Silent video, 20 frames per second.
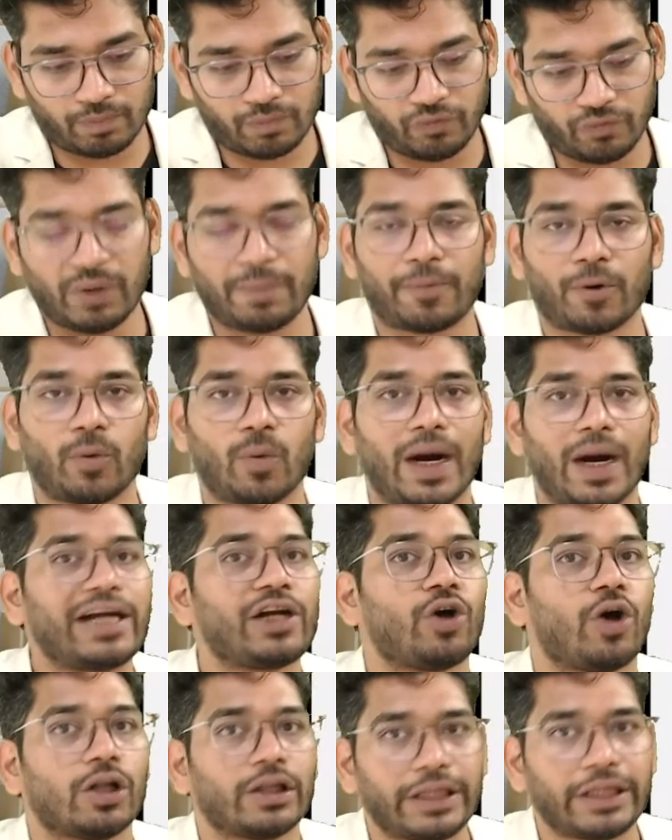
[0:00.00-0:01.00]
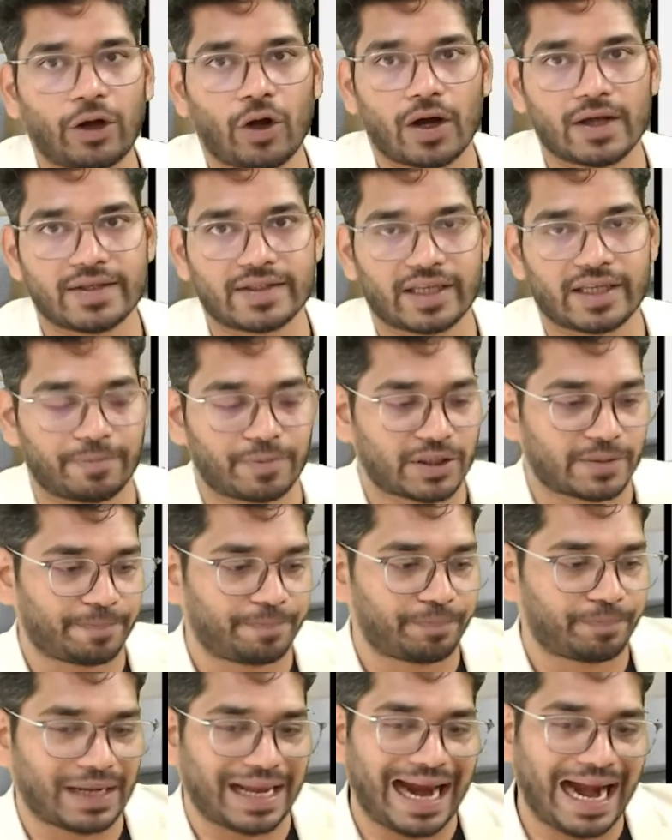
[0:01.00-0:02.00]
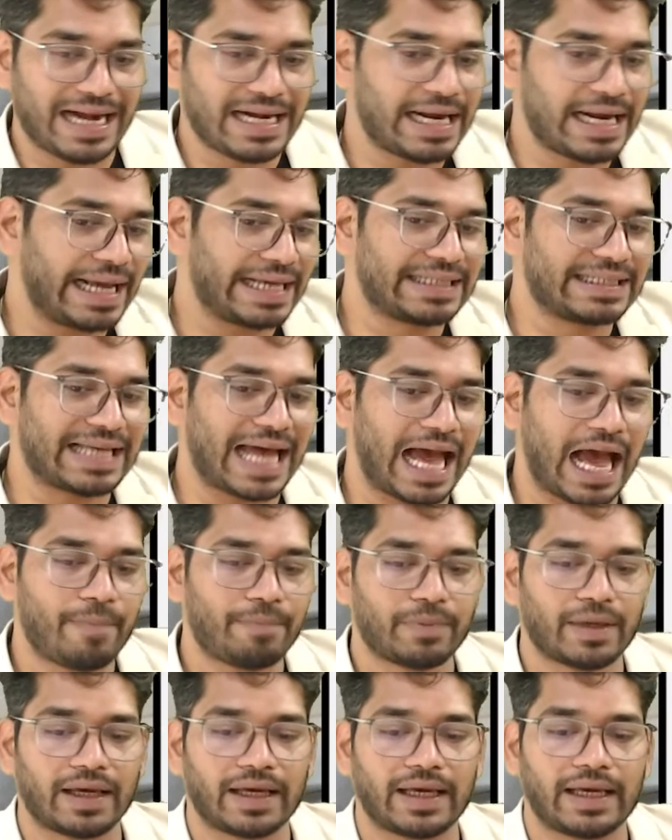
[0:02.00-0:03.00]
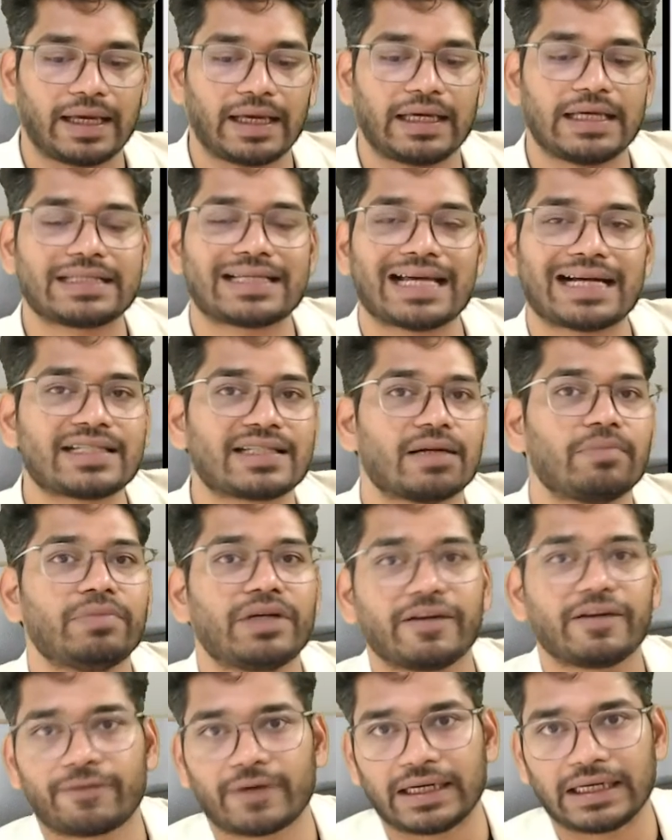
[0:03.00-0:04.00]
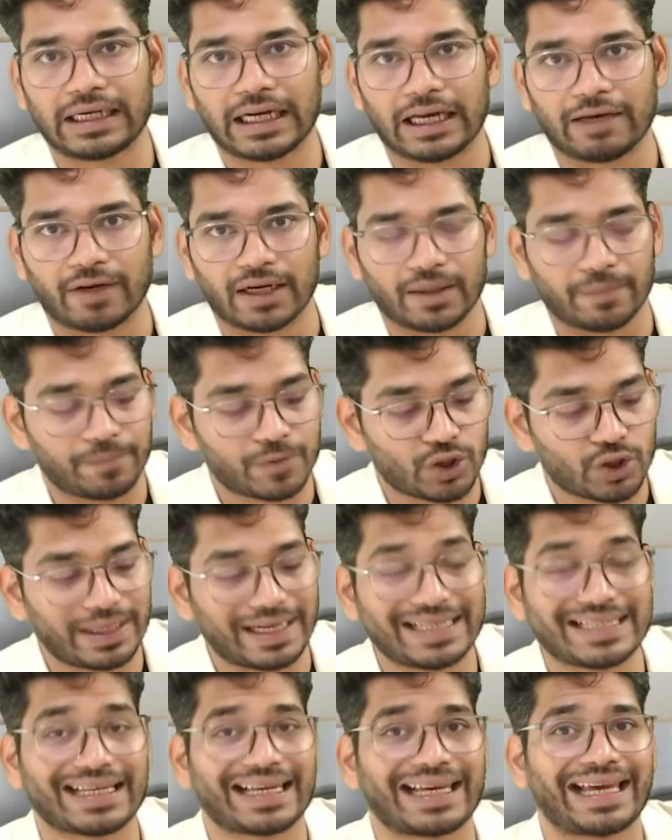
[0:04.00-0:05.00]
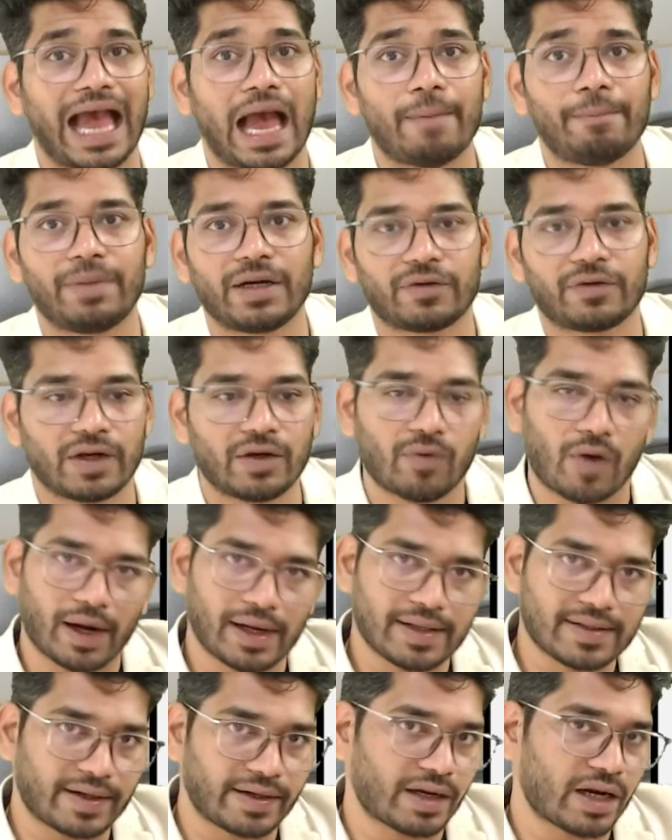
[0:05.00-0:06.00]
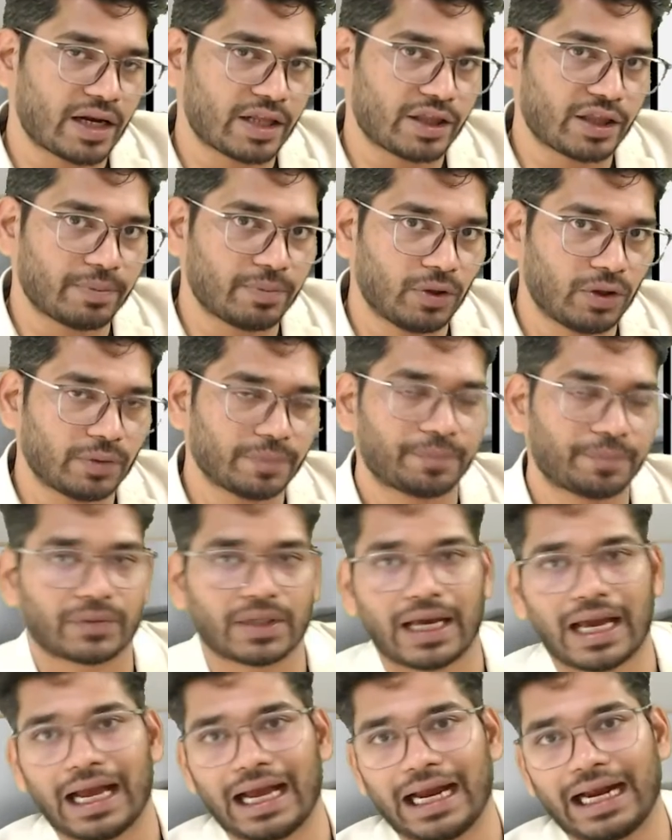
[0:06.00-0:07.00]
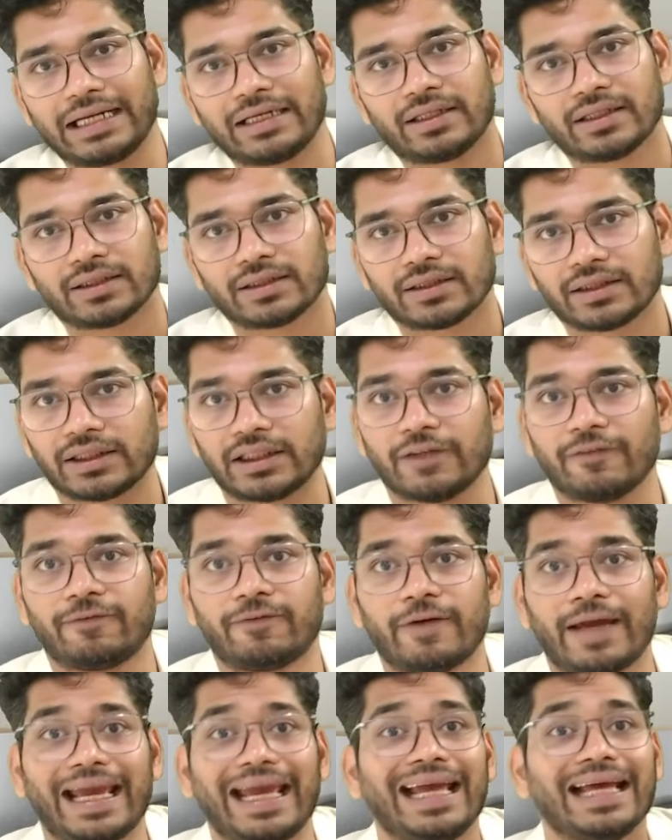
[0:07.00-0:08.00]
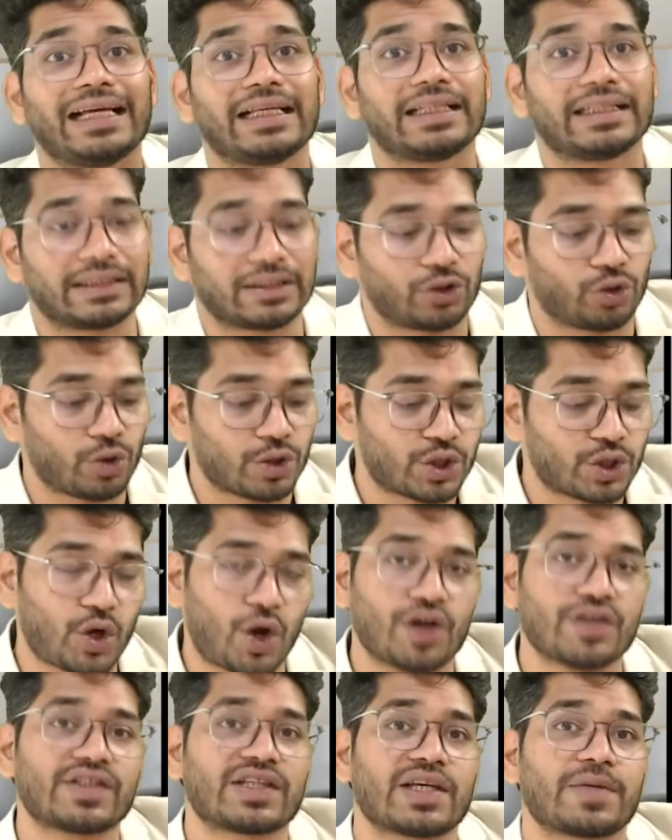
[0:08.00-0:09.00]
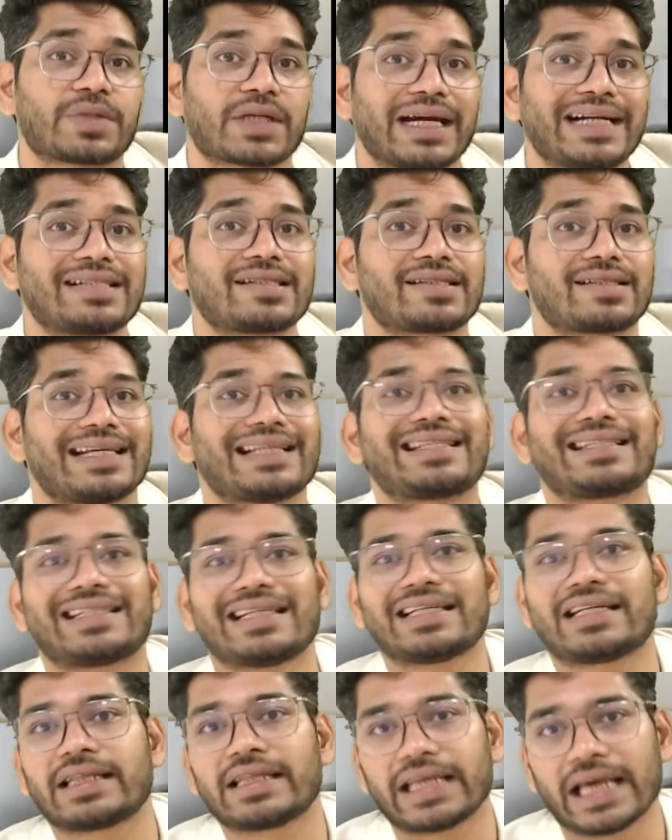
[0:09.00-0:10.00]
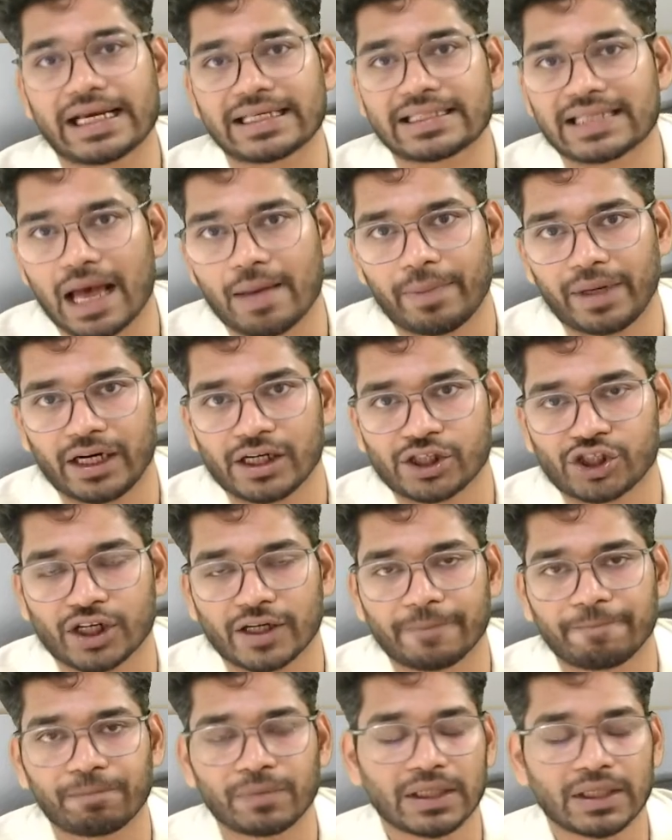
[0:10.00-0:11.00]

will provide you all the concepts, and exam is at some different level. So there is a gap between what is written in the book and the way those concepts gets tested in the examination.